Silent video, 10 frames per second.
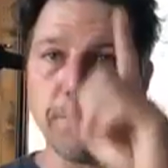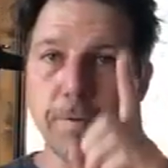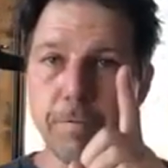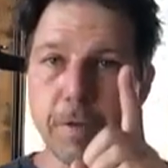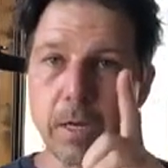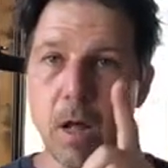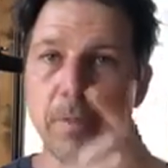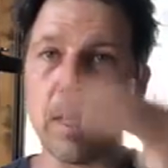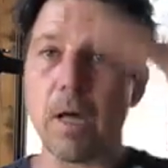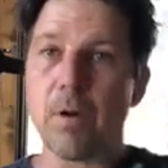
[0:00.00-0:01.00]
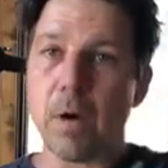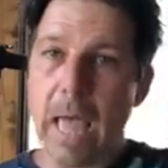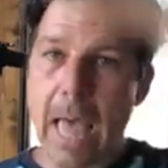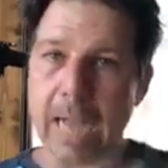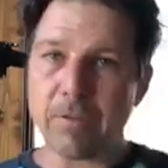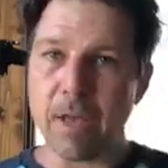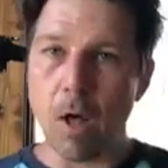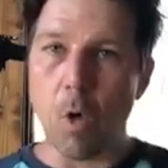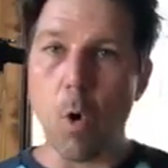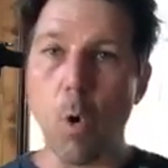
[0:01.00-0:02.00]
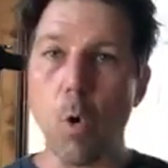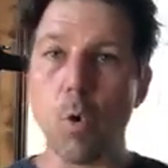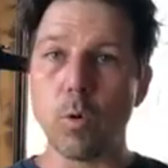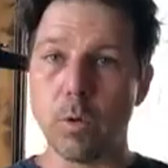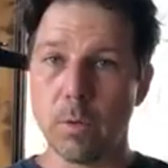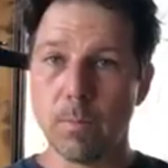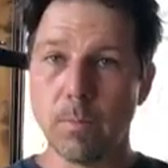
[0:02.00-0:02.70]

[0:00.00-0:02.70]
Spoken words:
15 on the other. Exhale, hold.